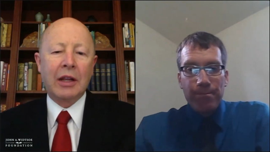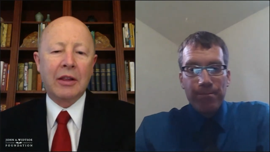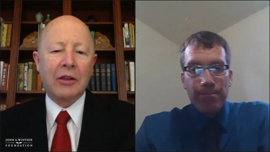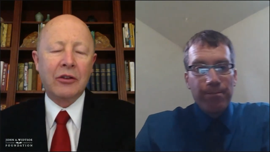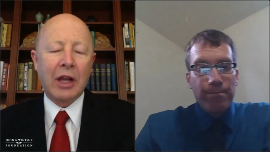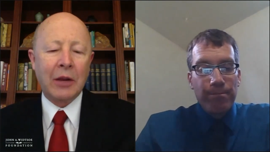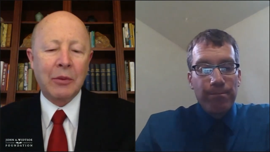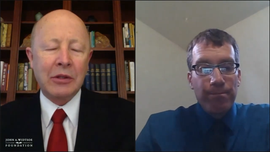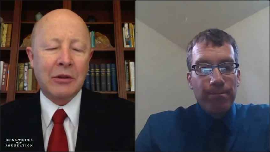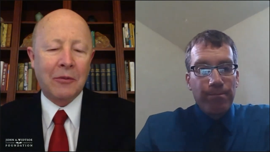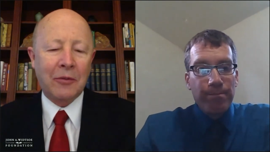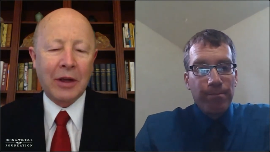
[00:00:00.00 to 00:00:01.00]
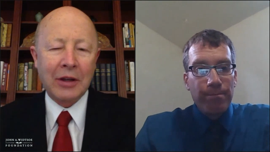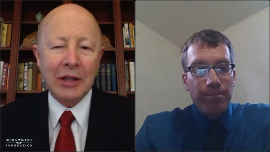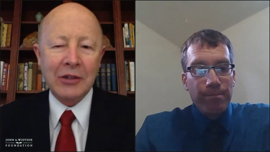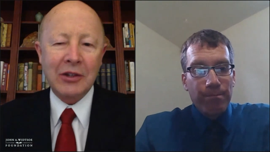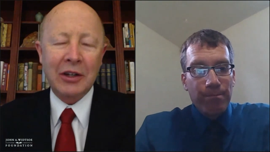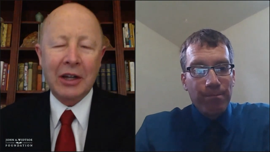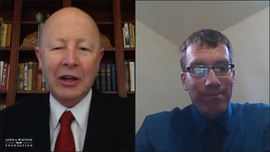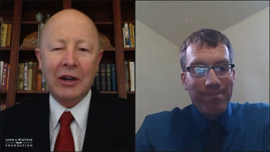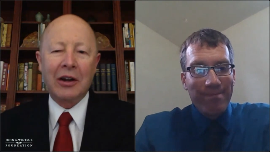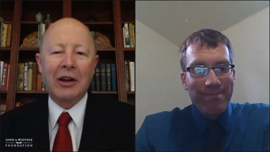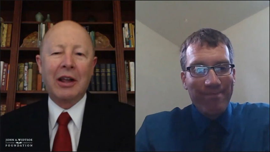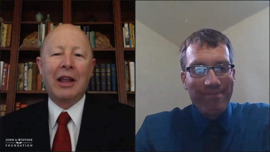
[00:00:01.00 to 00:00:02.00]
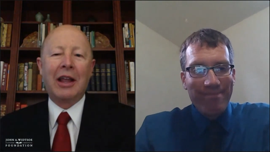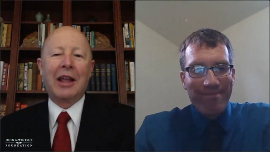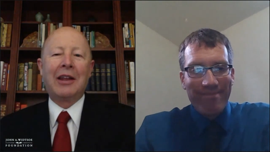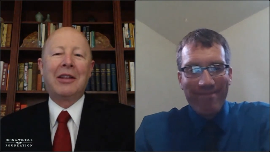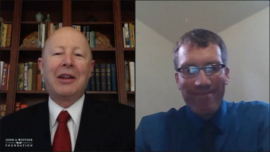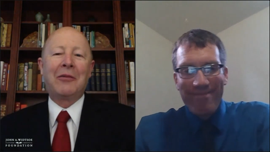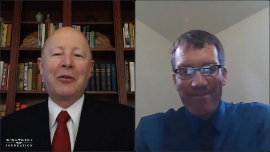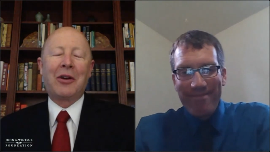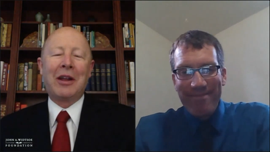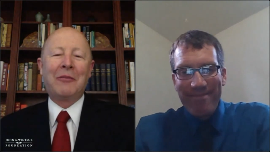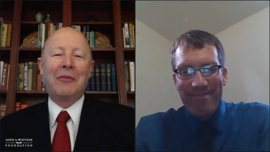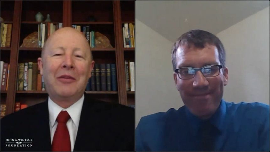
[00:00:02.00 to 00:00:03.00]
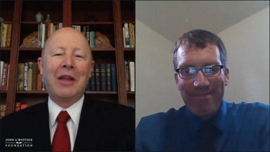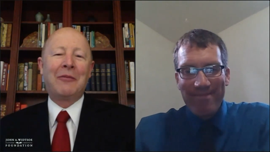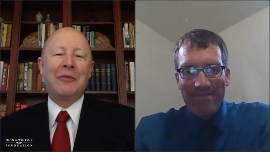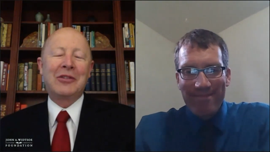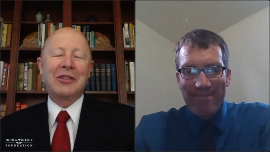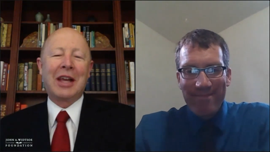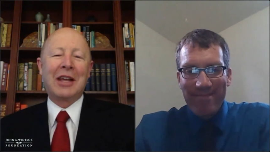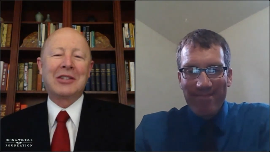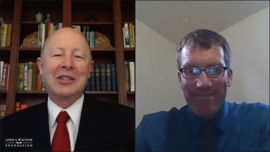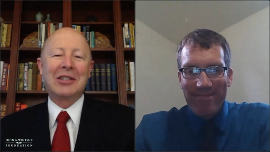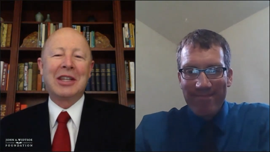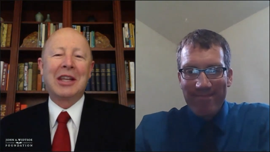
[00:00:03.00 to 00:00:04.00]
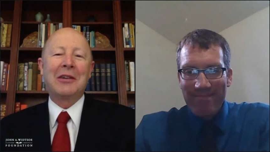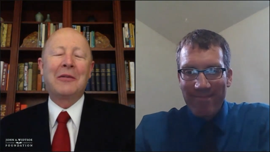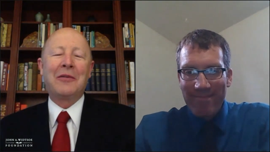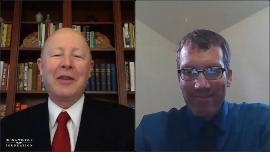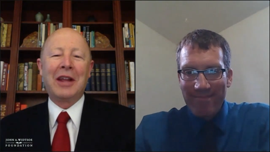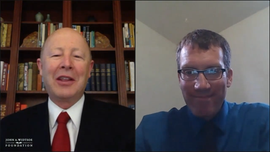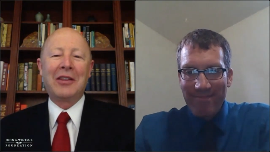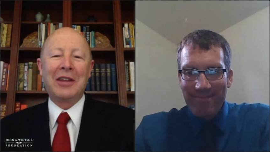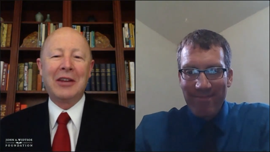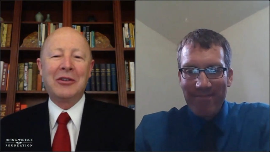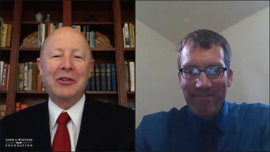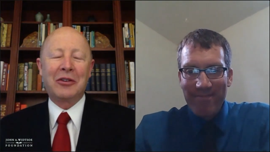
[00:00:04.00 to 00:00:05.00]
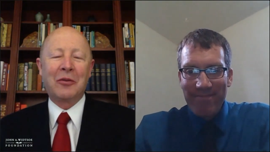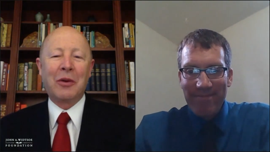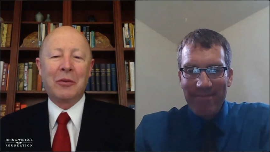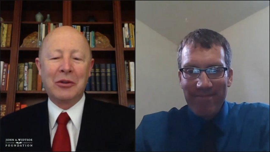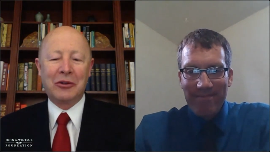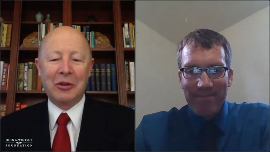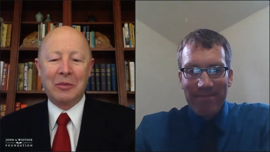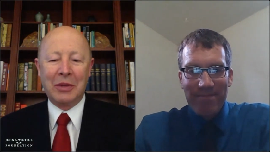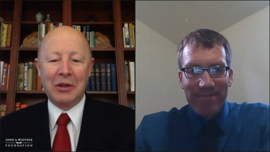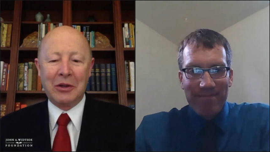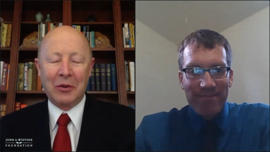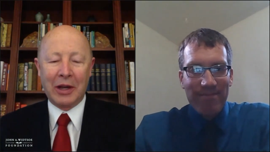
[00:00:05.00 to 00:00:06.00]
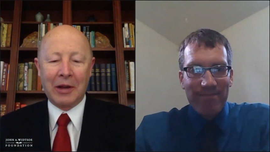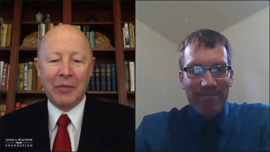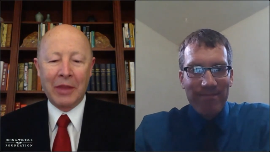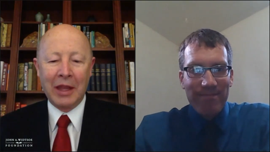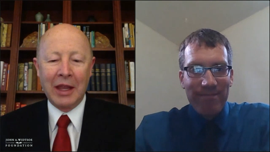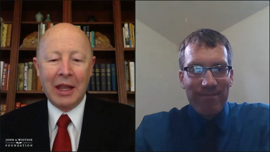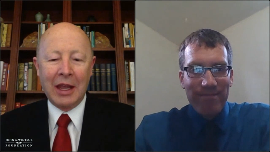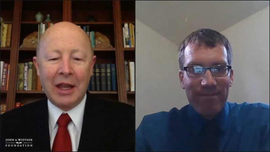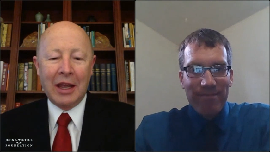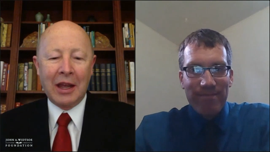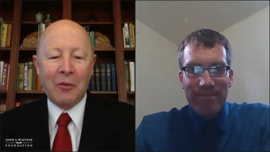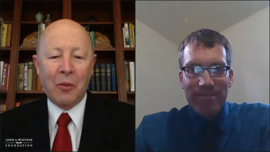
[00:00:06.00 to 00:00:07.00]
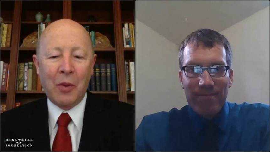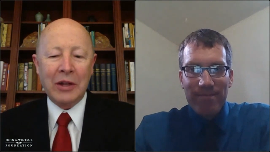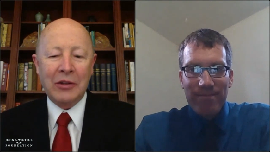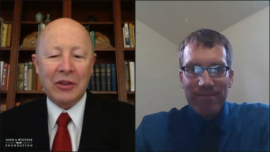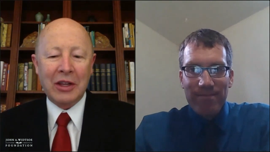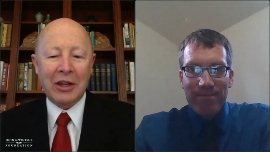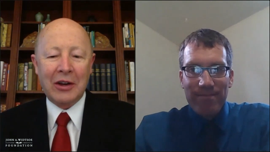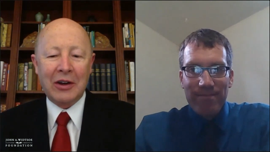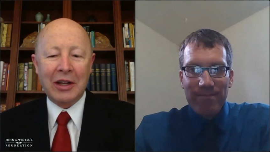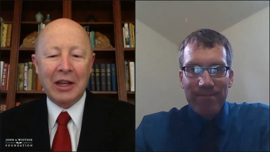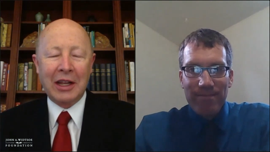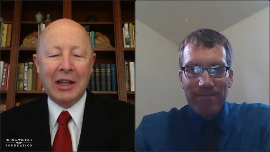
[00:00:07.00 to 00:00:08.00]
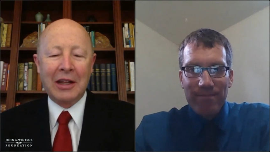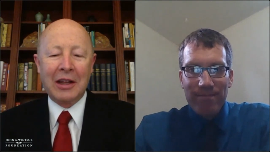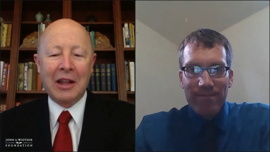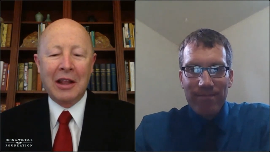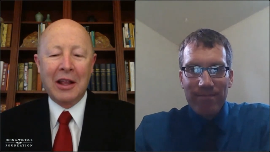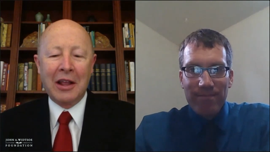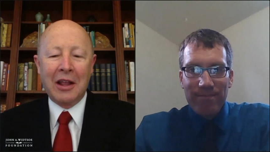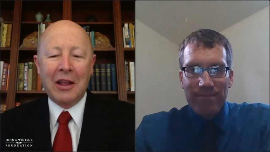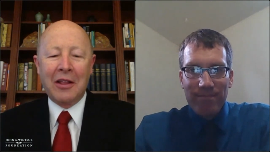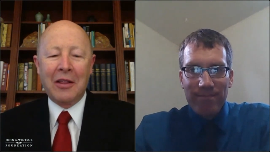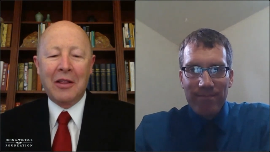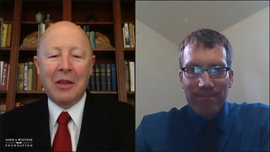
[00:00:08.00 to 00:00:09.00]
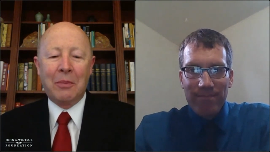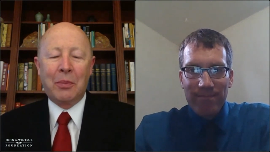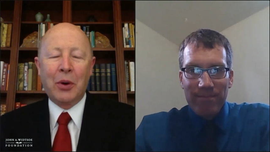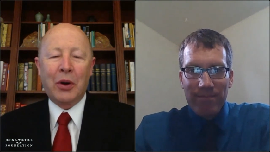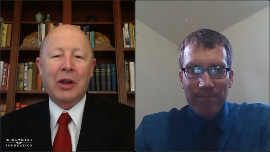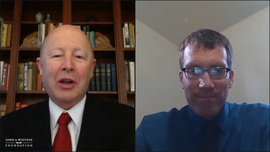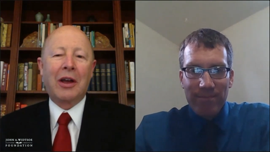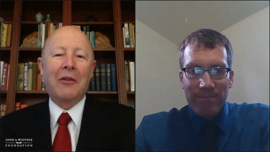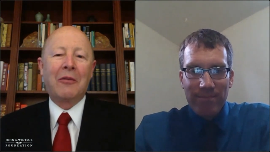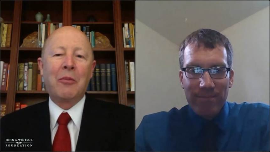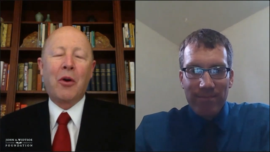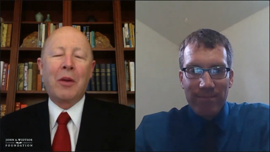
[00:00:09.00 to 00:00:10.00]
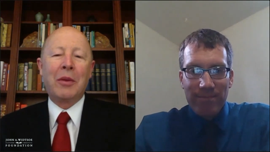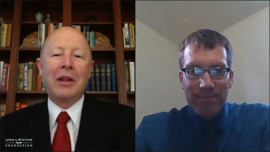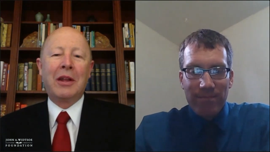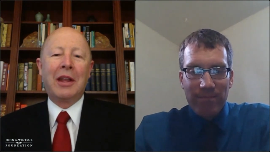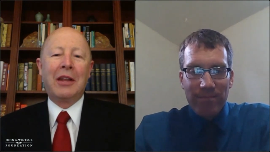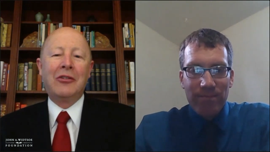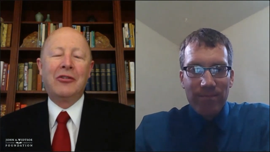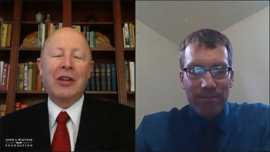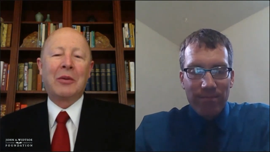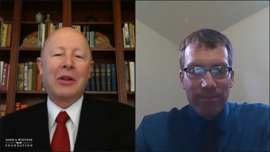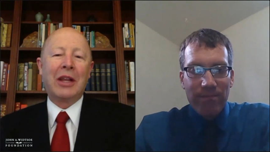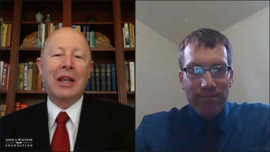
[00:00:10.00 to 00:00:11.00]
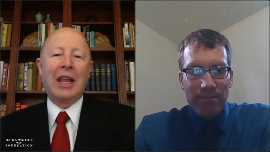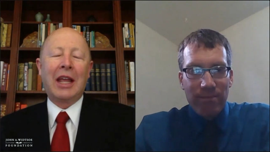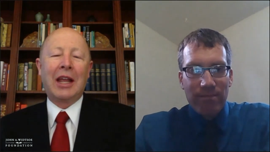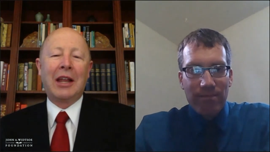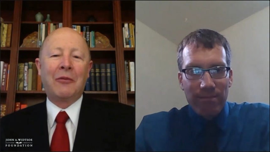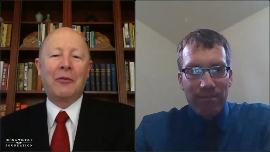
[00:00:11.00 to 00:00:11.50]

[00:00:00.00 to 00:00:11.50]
Speaker 1: the John A. Widtsoe Foundation here and therefore em emphasizes the interfaith nature of what we should be doing, uh, what is there in the Book of Mormon generally and